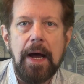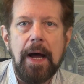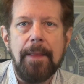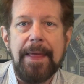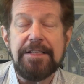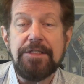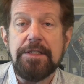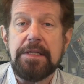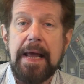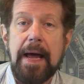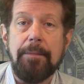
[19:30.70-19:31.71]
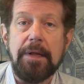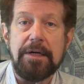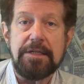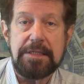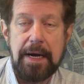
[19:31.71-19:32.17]
That's just the amulet
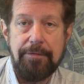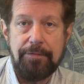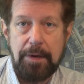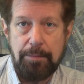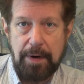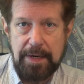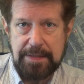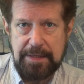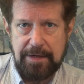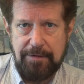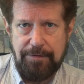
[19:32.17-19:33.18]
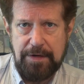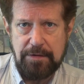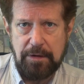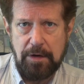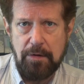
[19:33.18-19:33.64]
deciphering processing fees
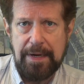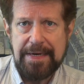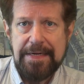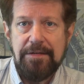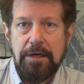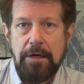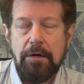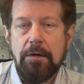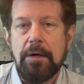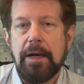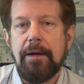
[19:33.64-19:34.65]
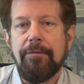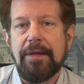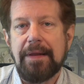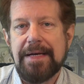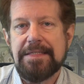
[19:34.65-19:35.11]
alone, and doesn't include any of the
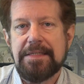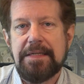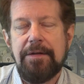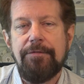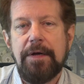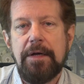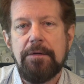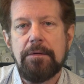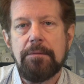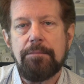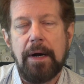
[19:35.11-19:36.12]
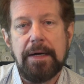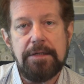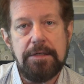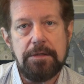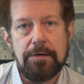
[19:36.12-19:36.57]
licensing fees, products
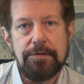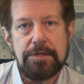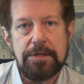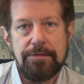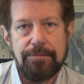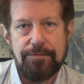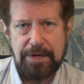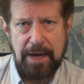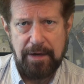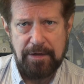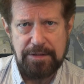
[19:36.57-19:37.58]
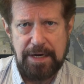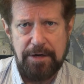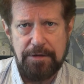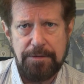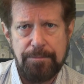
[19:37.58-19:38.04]
and services
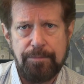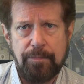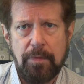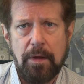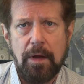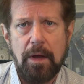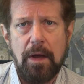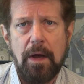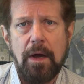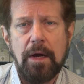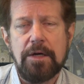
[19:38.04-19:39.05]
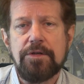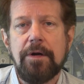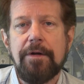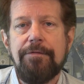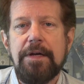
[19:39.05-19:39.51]
sales,
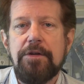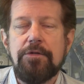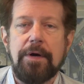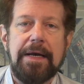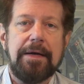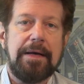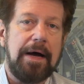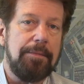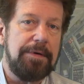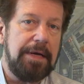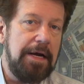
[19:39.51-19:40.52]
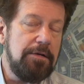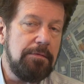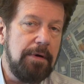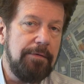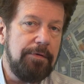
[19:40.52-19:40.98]
consulting fees, training and documentation
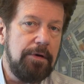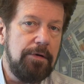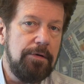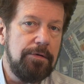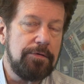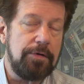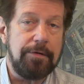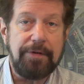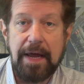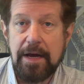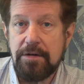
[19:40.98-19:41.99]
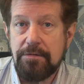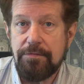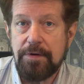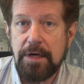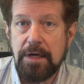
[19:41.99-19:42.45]
revenues, certification
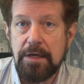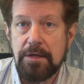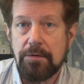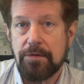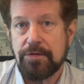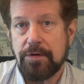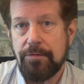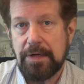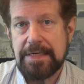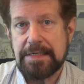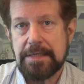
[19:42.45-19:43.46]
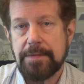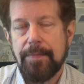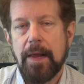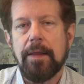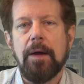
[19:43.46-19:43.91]
fees, or server leases
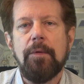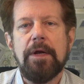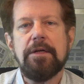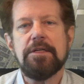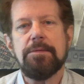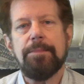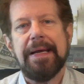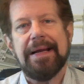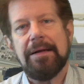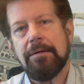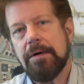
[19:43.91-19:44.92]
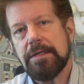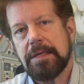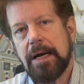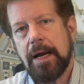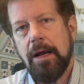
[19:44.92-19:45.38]
that we anticipate
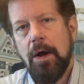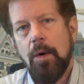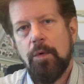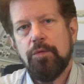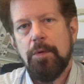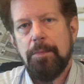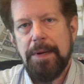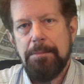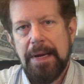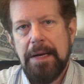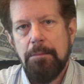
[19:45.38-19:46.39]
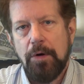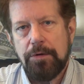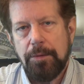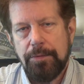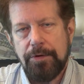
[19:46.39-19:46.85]
alongside, which would be many
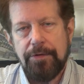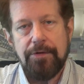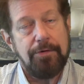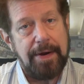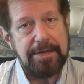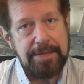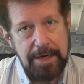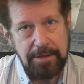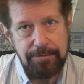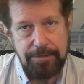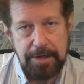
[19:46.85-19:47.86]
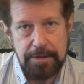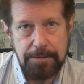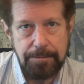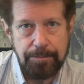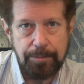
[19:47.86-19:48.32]
multiples of the transaction fees.
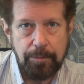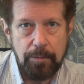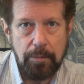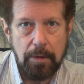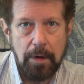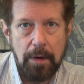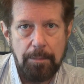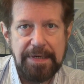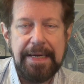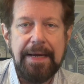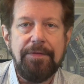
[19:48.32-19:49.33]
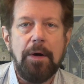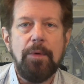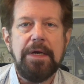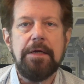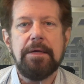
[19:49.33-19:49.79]
But to get there, we
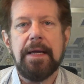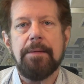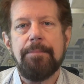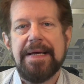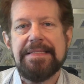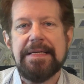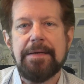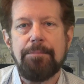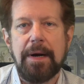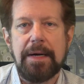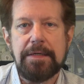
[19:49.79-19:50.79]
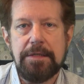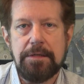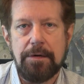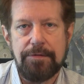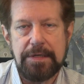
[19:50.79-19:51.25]
need to get basic products and
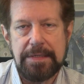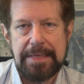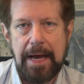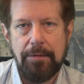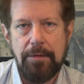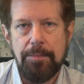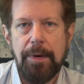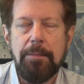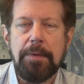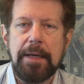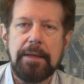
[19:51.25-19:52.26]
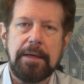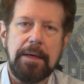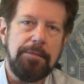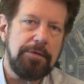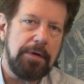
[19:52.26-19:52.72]
services out to the public that
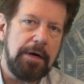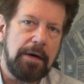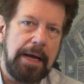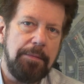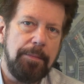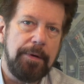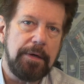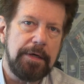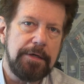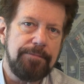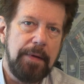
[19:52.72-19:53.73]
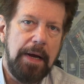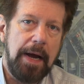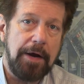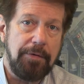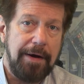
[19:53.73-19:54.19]
demonstrate our capabilities
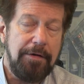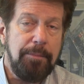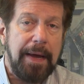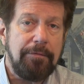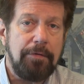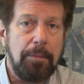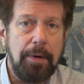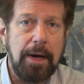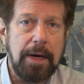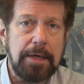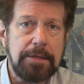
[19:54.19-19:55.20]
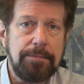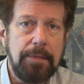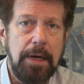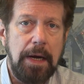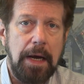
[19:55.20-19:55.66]
and drive demand for our products.
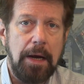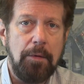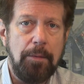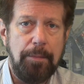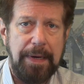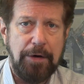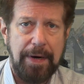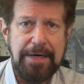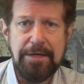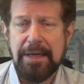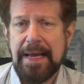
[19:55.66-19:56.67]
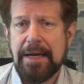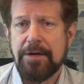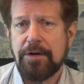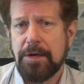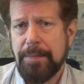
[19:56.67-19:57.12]
It would be great to land a
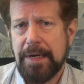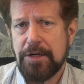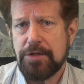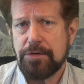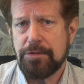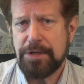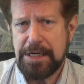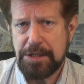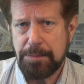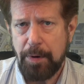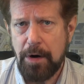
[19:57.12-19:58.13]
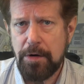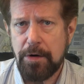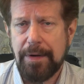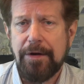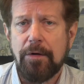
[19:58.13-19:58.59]
committed strategic partner
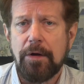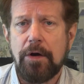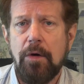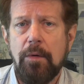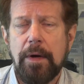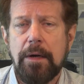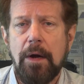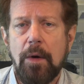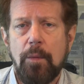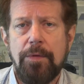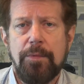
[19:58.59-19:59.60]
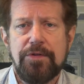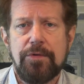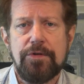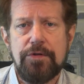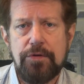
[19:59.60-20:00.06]
in the early going with the
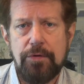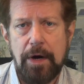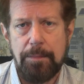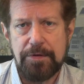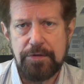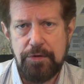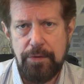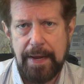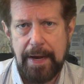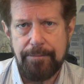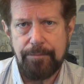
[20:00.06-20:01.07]
resources to help us do that.